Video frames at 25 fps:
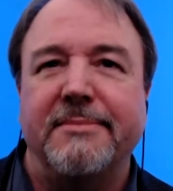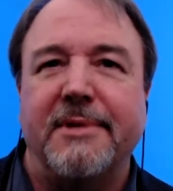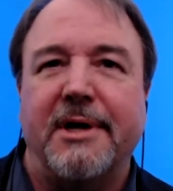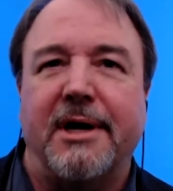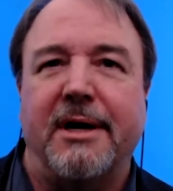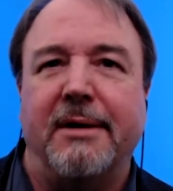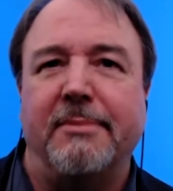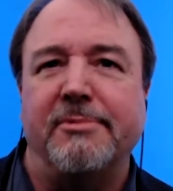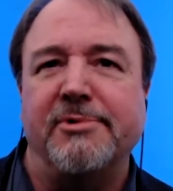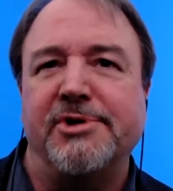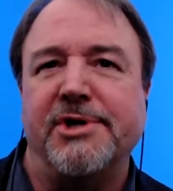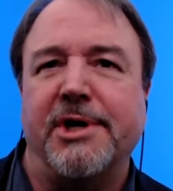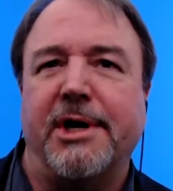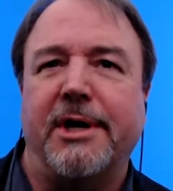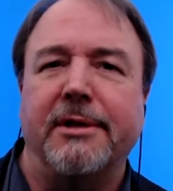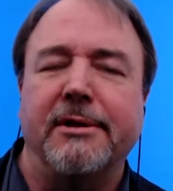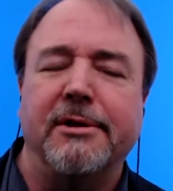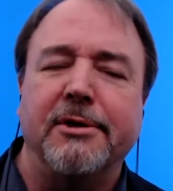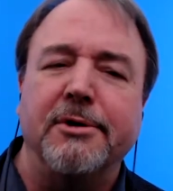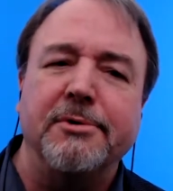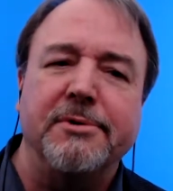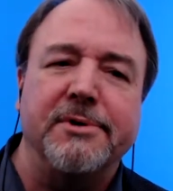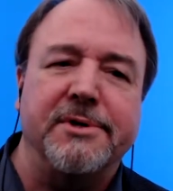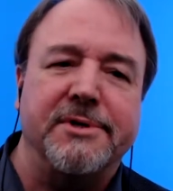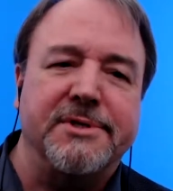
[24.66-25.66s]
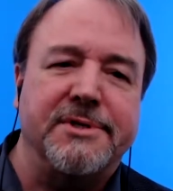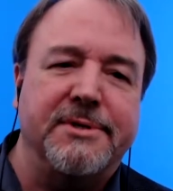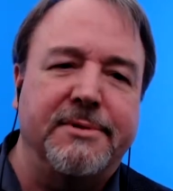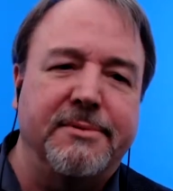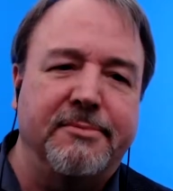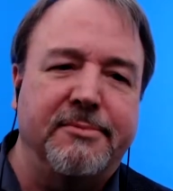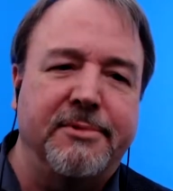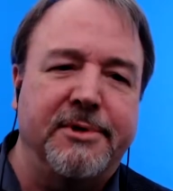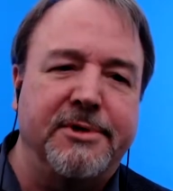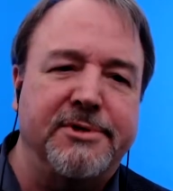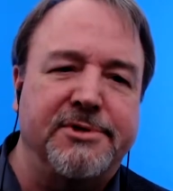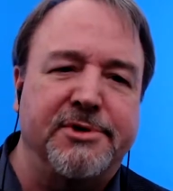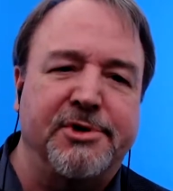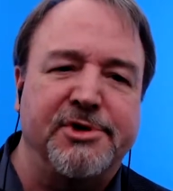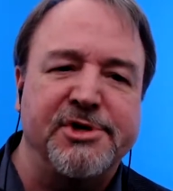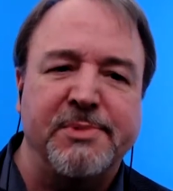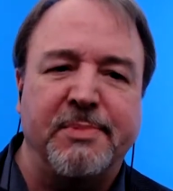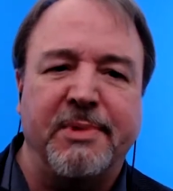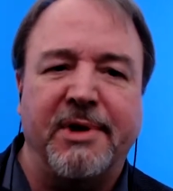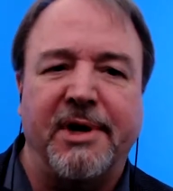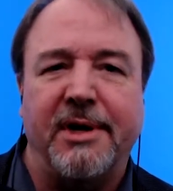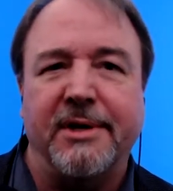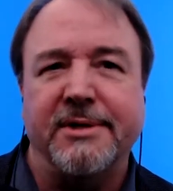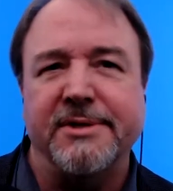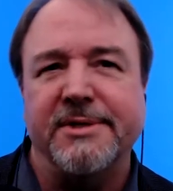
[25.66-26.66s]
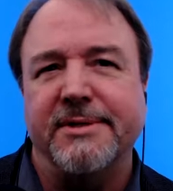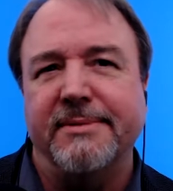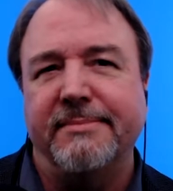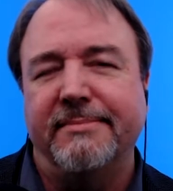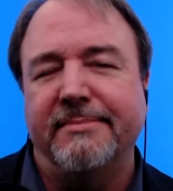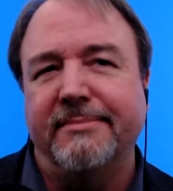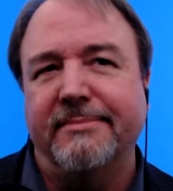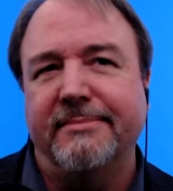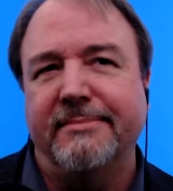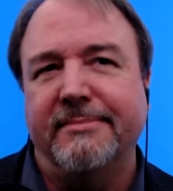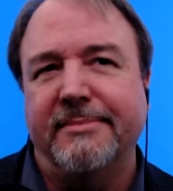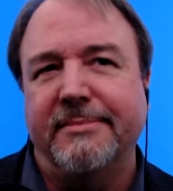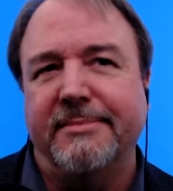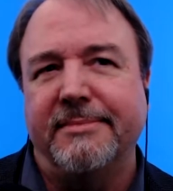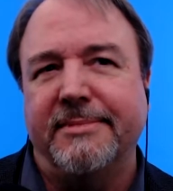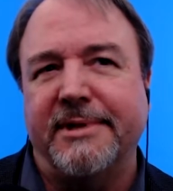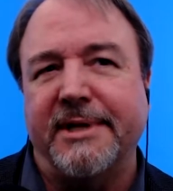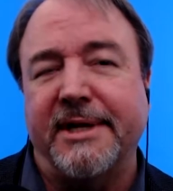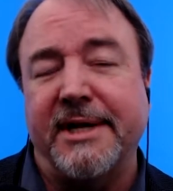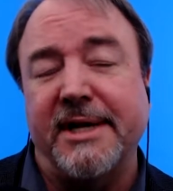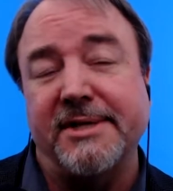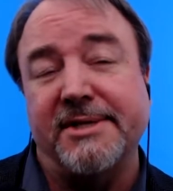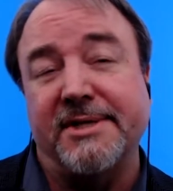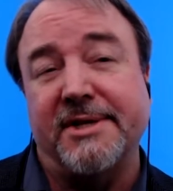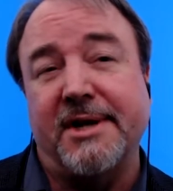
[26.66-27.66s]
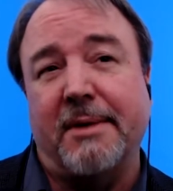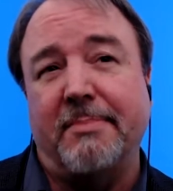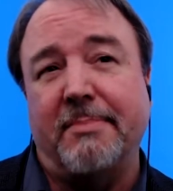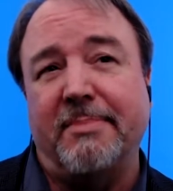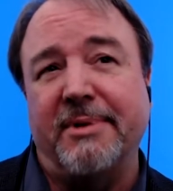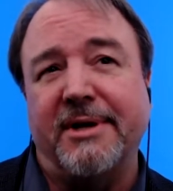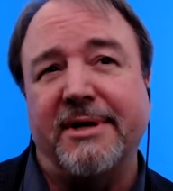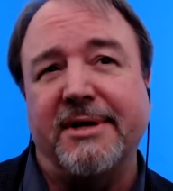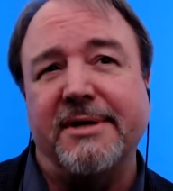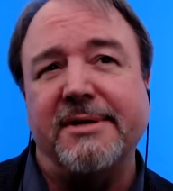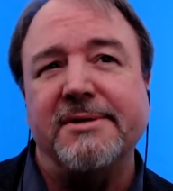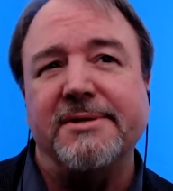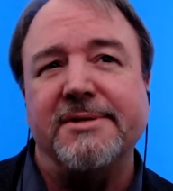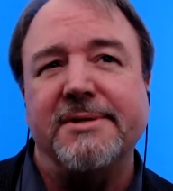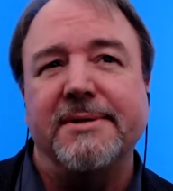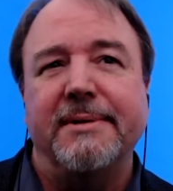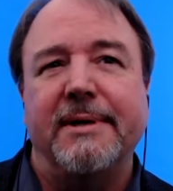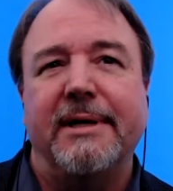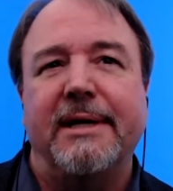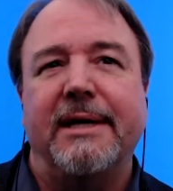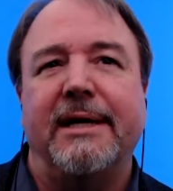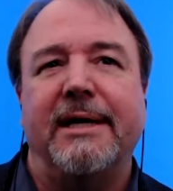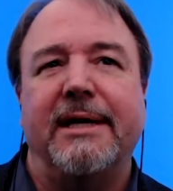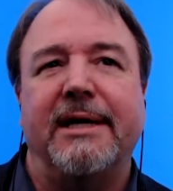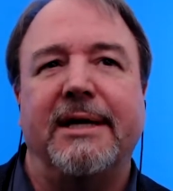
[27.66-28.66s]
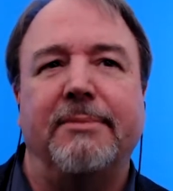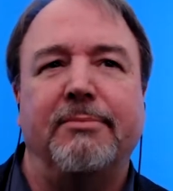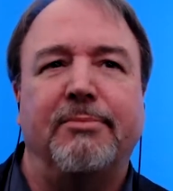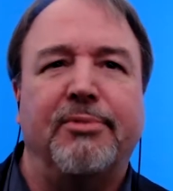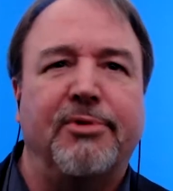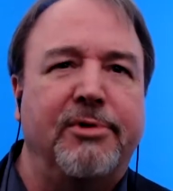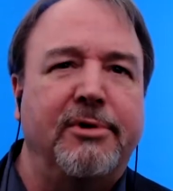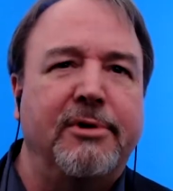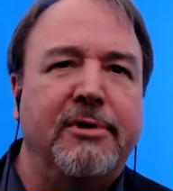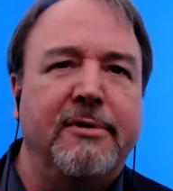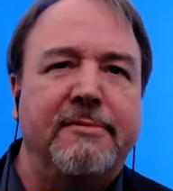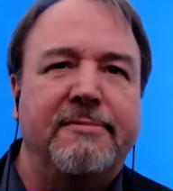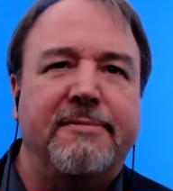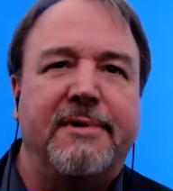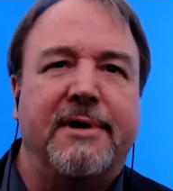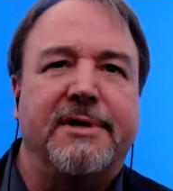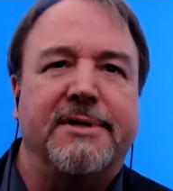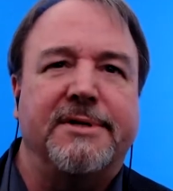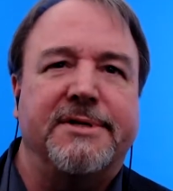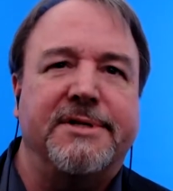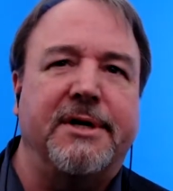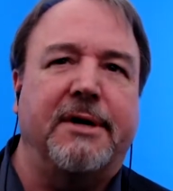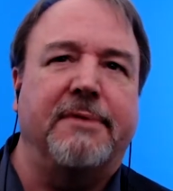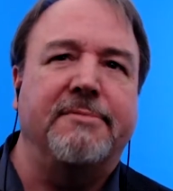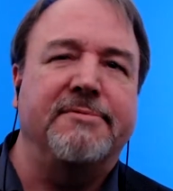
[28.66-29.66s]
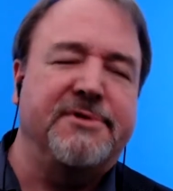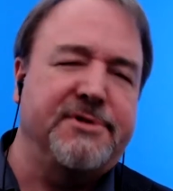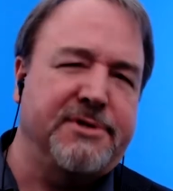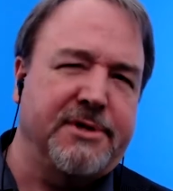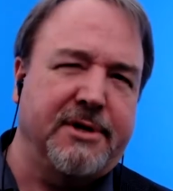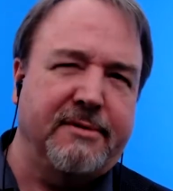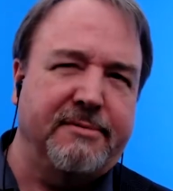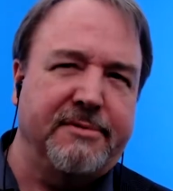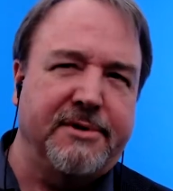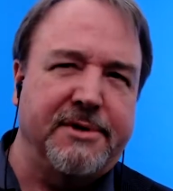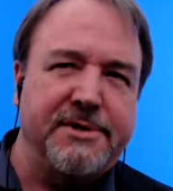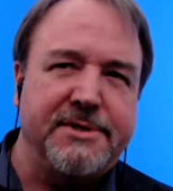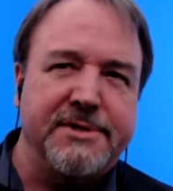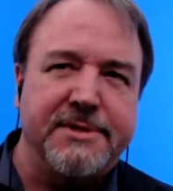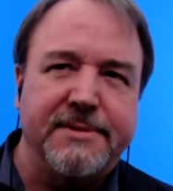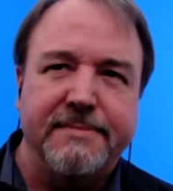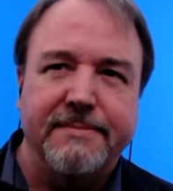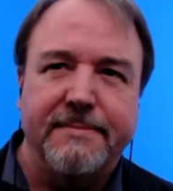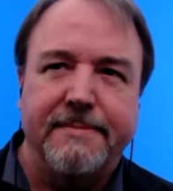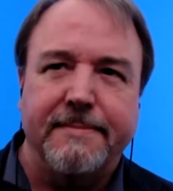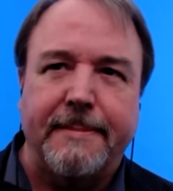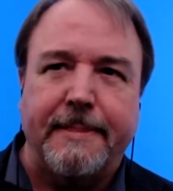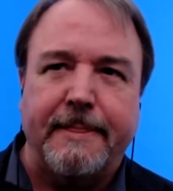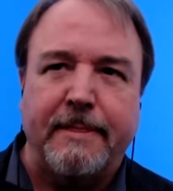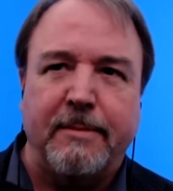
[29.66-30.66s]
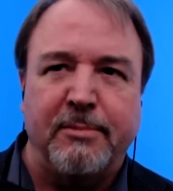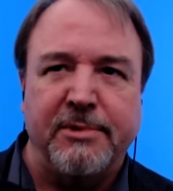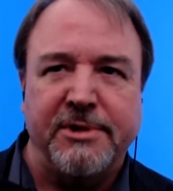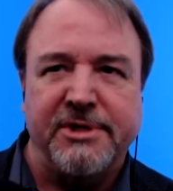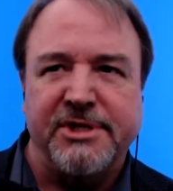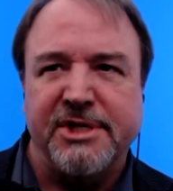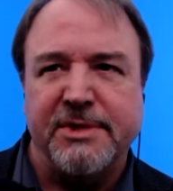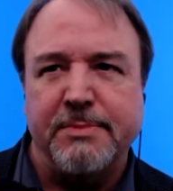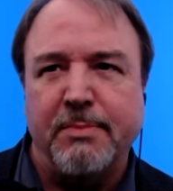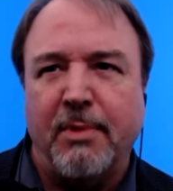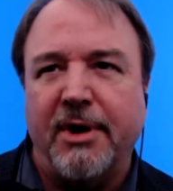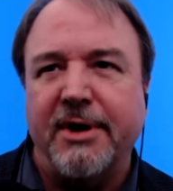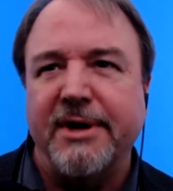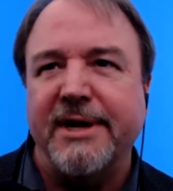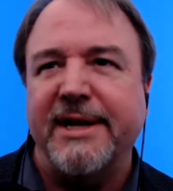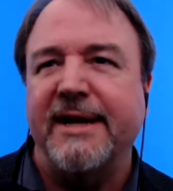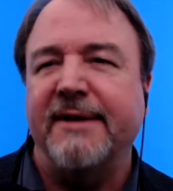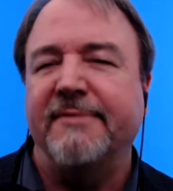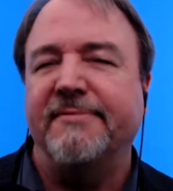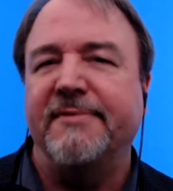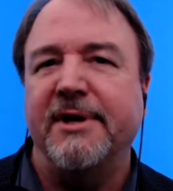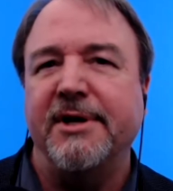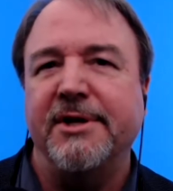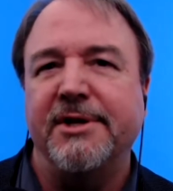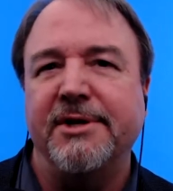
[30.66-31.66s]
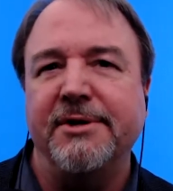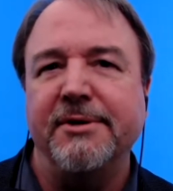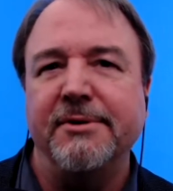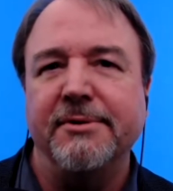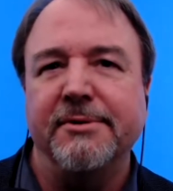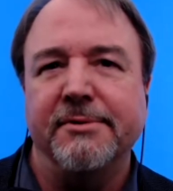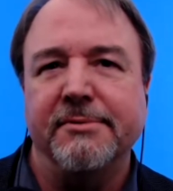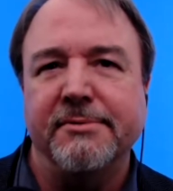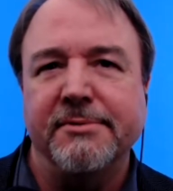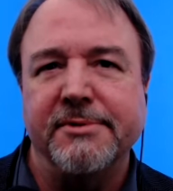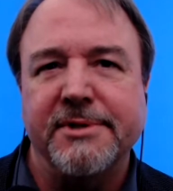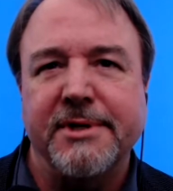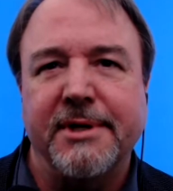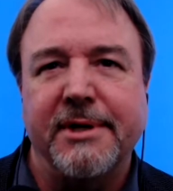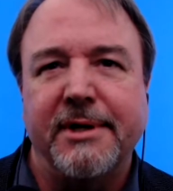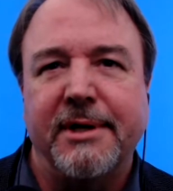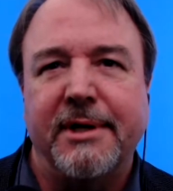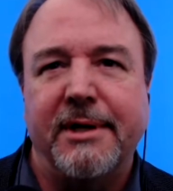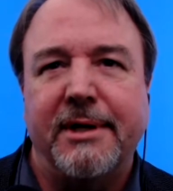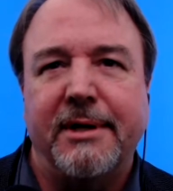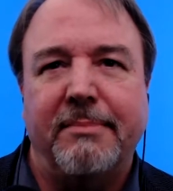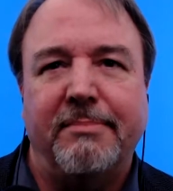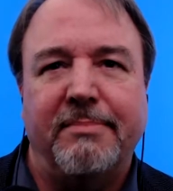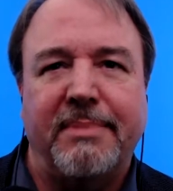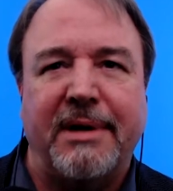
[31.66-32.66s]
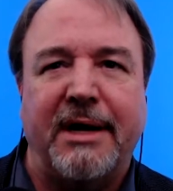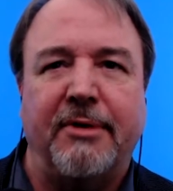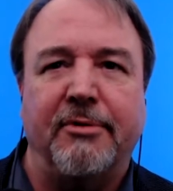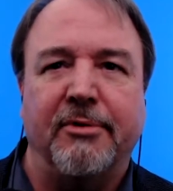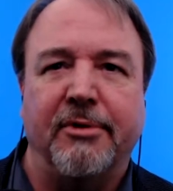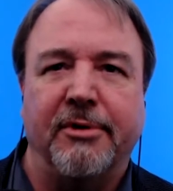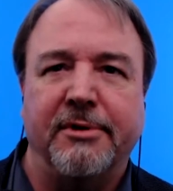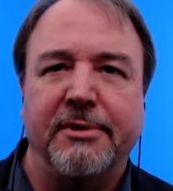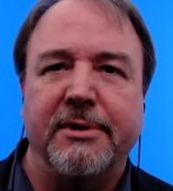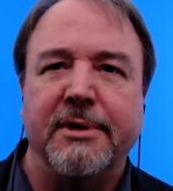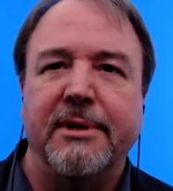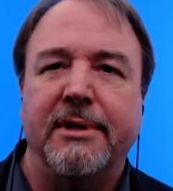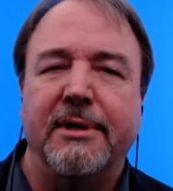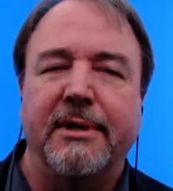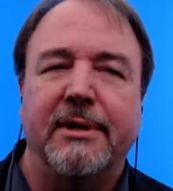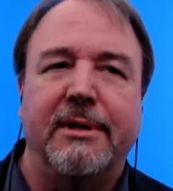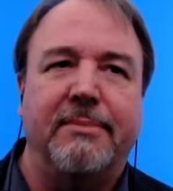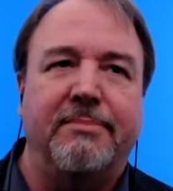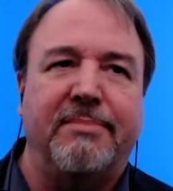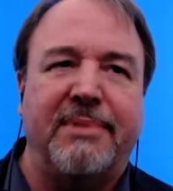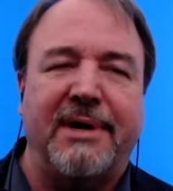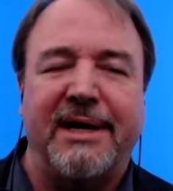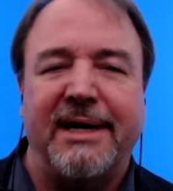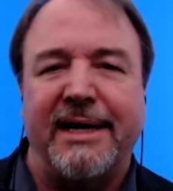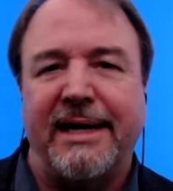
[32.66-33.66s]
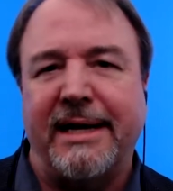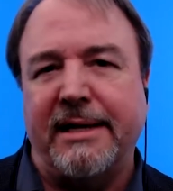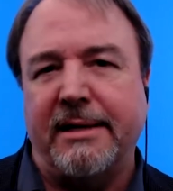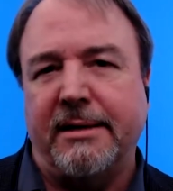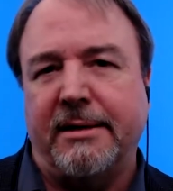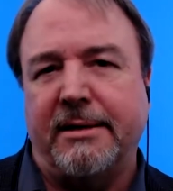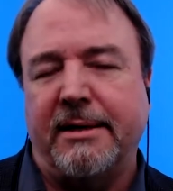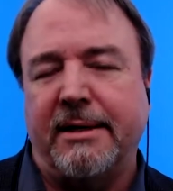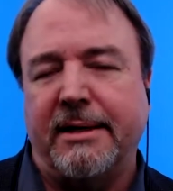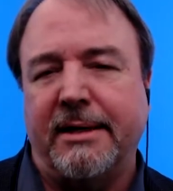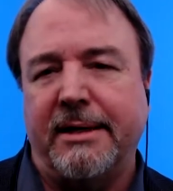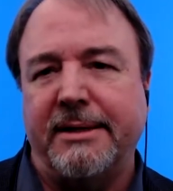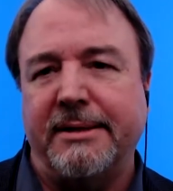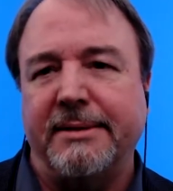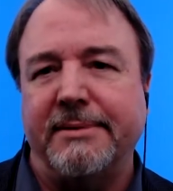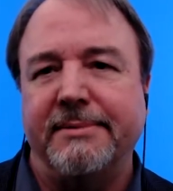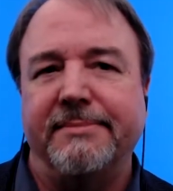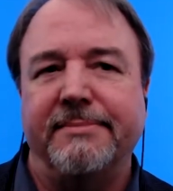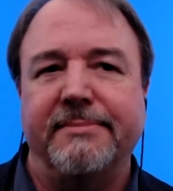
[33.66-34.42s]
I'm John Lewis with SearchBlox. Today's topic is Improve Self-Service with SmartFAQs powered by AI.